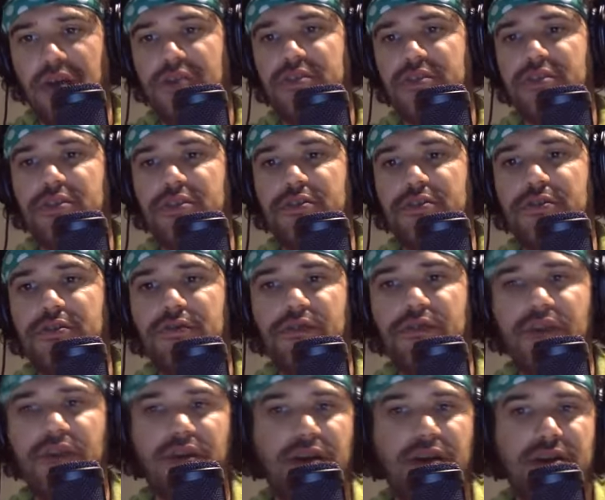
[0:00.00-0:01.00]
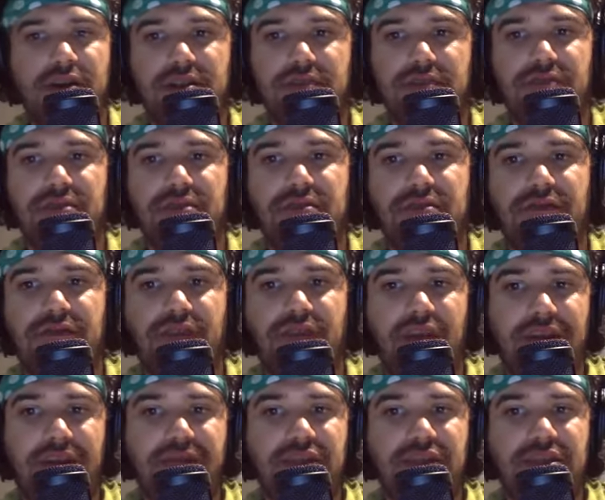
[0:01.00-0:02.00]
to their customers,
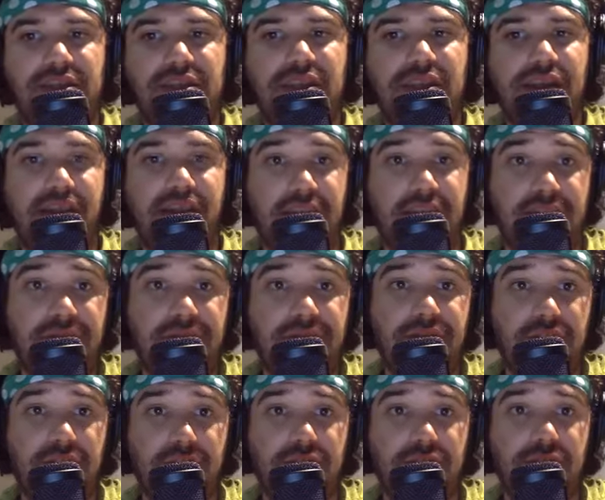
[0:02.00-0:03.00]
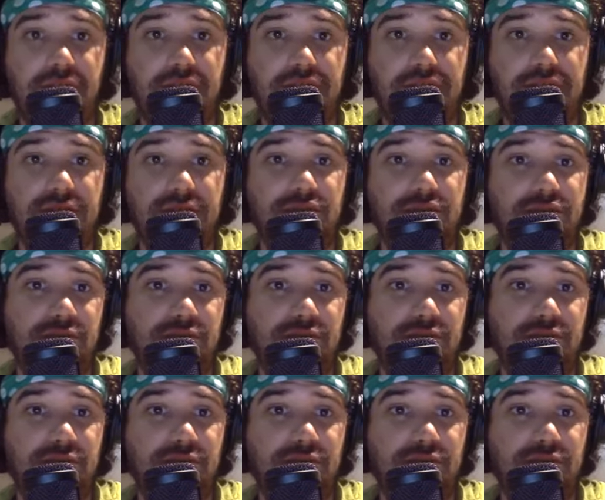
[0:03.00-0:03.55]
5G and fiber customers.